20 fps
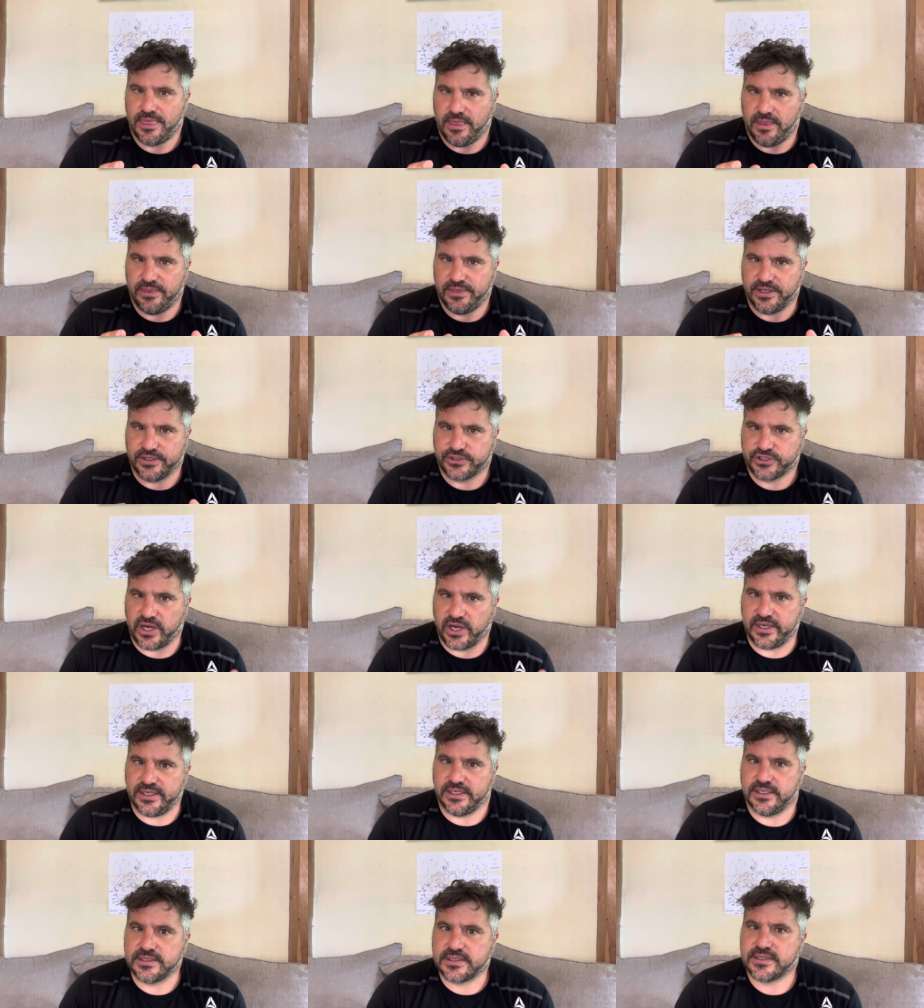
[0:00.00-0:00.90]
the
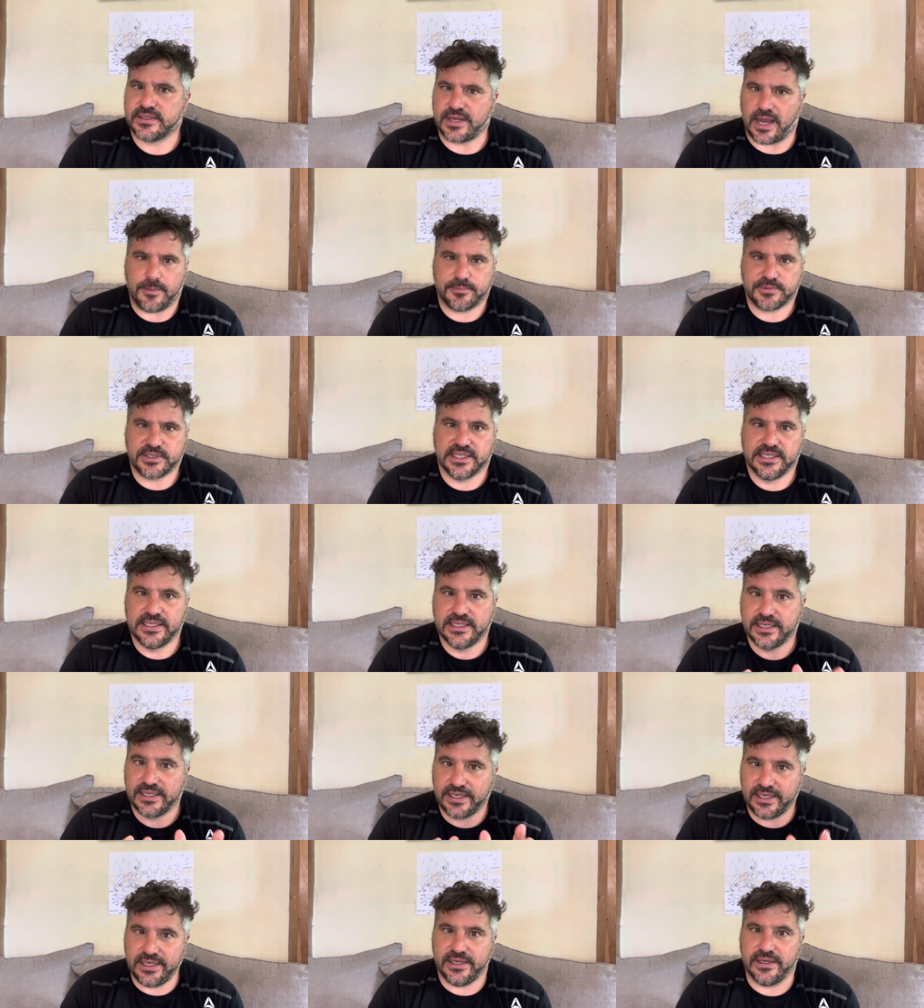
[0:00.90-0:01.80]
Chinese stopped
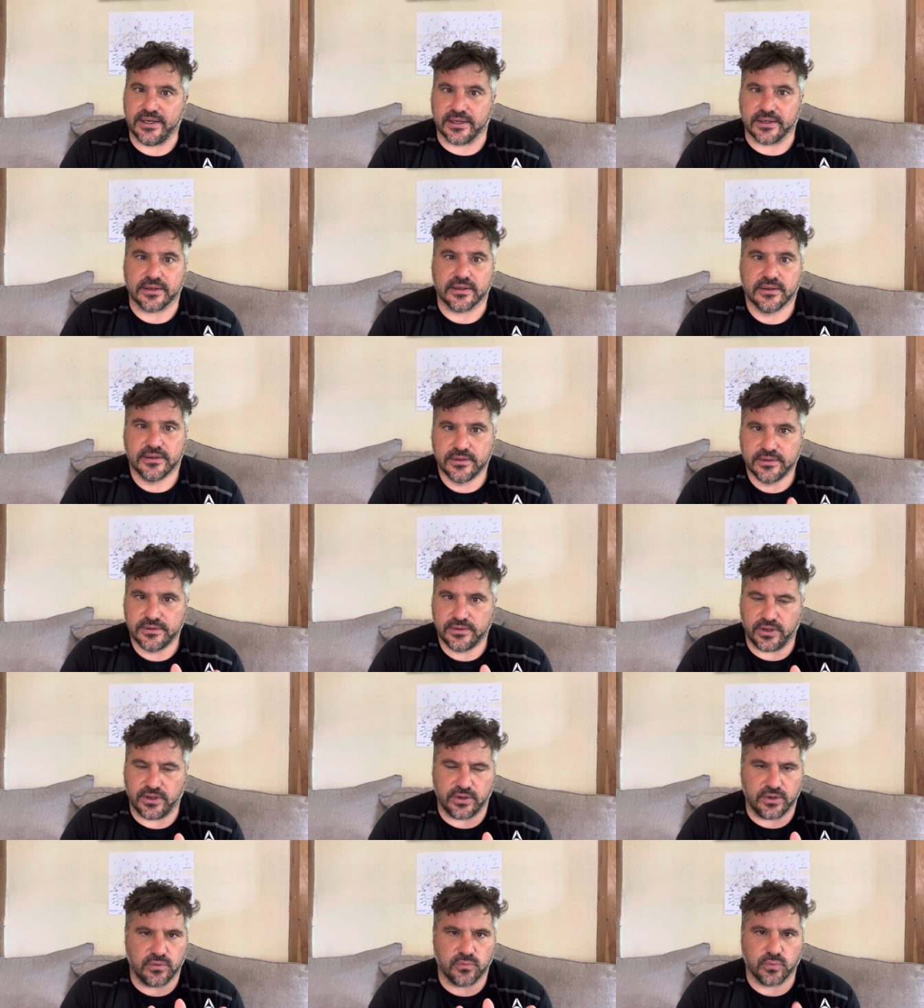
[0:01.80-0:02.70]
eating
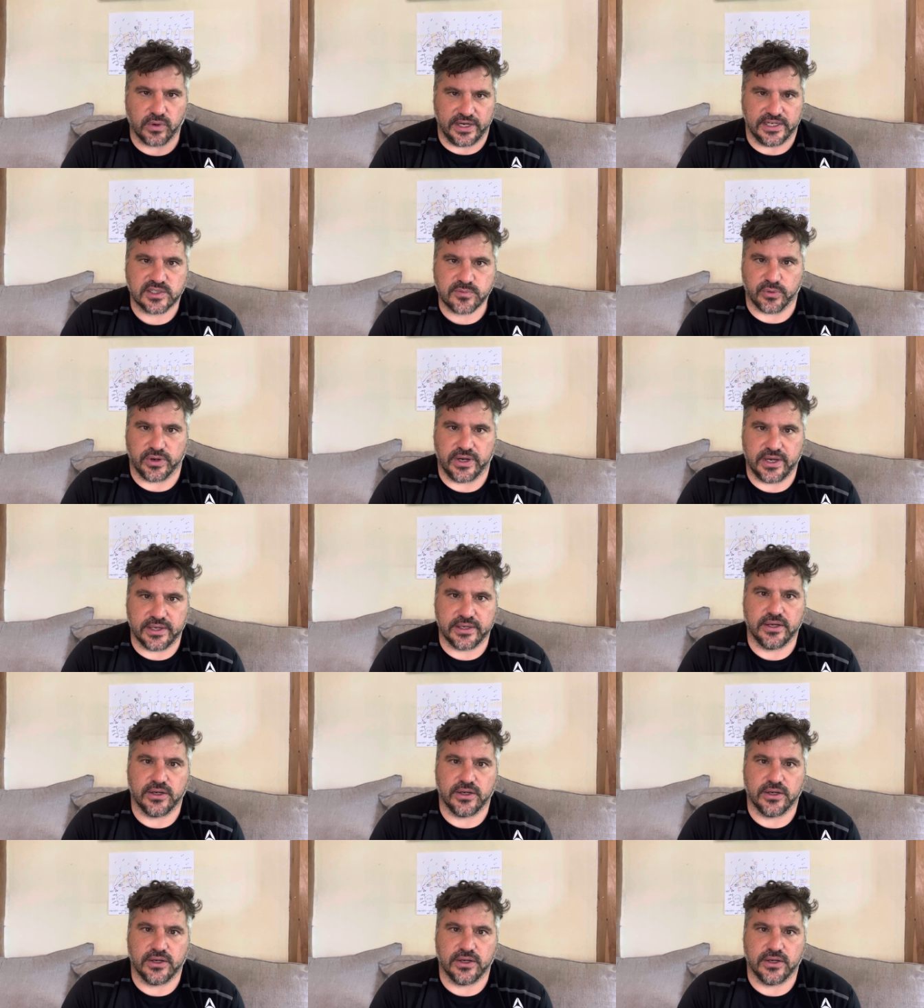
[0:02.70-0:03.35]
the rice bran.